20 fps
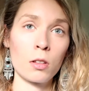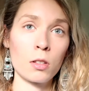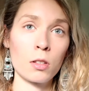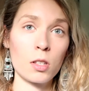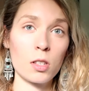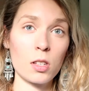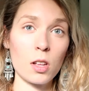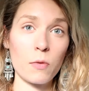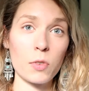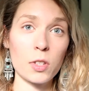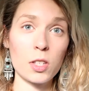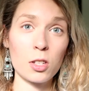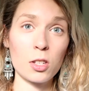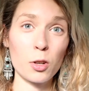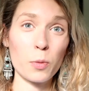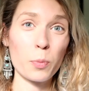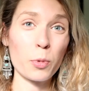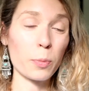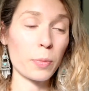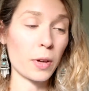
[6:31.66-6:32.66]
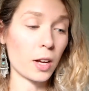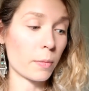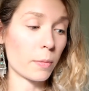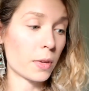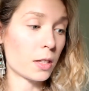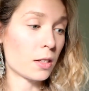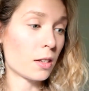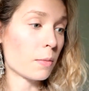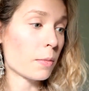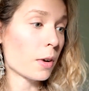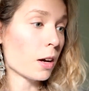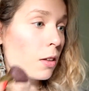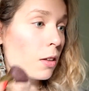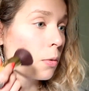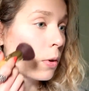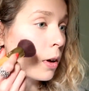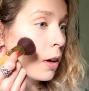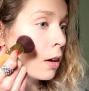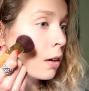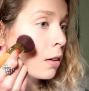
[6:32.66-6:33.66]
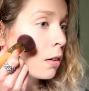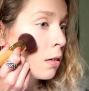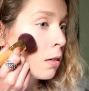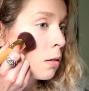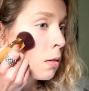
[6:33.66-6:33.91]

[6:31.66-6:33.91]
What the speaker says: This stuff is super pigmented, by the way.